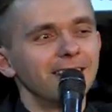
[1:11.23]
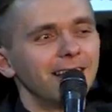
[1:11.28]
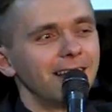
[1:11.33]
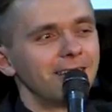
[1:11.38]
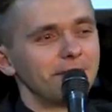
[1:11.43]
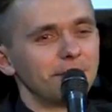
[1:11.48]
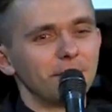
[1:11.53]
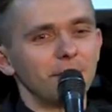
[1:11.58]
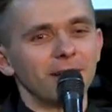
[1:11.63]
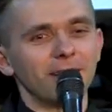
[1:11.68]

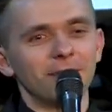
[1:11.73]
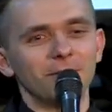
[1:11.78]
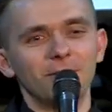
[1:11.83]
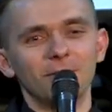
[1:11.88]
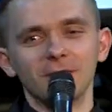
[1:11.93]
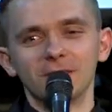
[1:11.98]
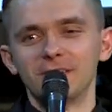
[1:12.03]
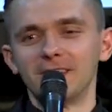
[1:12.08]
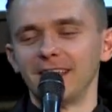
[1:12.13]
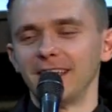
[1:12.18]
Everybody
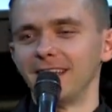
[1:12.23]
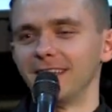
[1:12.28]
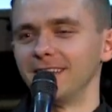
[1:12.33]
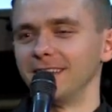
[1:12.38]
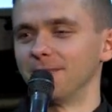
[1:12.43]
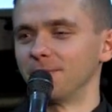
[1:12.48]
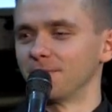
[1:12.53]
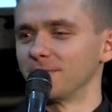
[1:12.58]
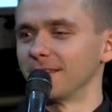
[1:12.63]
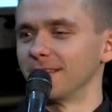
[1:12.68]
for 10,
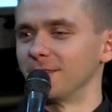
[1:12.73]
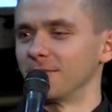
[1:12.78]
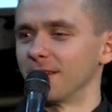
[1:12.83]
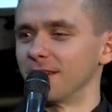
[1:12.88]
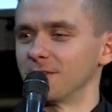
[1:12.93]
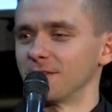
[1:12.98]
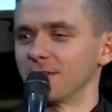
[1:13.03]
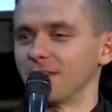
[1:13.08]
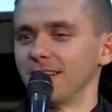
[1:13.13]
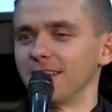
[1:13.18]

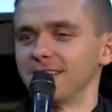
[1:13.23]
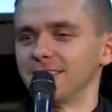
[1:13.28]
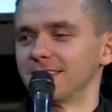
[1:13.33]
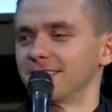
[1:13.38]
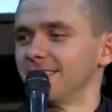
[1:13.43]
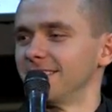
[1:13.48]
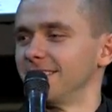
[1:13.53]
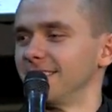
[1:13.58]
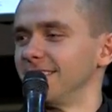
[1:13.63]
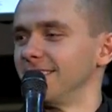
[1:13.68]
raise your
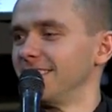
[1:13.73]
hands.